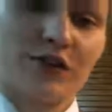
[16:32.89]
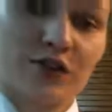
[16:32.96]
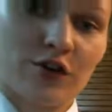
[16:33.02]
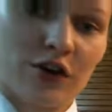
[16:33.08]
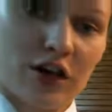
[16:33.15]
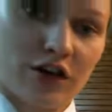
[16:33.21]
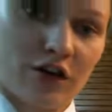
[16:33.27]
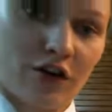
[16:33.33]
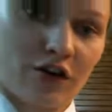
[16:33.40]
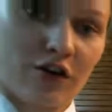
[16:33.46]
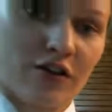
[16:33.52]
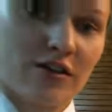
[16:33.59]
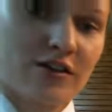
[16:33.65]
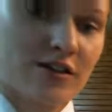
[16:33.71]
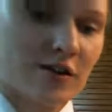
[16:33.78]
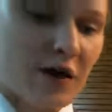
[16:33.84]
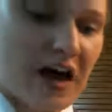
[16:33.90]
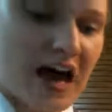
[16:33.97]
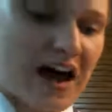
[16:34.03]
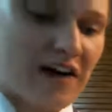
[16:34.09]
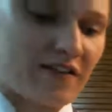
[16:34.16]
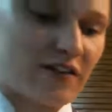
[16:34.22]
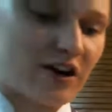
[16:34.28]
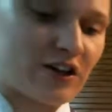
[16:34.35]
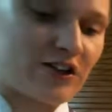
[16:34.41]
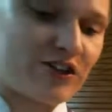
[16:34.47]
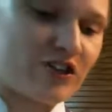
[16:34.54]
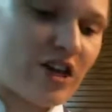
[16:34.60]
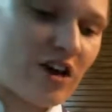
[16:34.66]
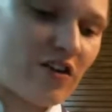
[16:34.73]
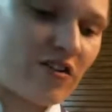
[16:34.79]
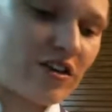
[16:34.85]
soya yogurt. So I have
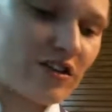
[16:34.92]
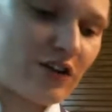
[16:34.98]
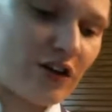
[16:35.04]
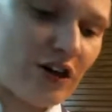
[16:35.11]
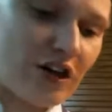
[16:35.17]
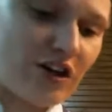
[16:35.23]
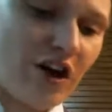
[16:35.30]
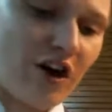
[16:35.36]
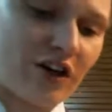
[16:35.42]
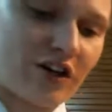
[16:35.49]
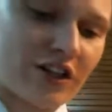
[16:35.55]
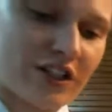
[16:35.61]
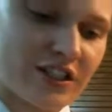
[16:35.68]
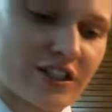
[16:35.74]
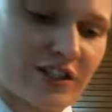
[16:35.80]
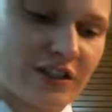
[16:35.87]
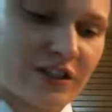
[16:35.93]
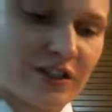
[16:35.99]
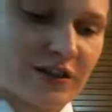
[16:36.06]
cherry soya yogurt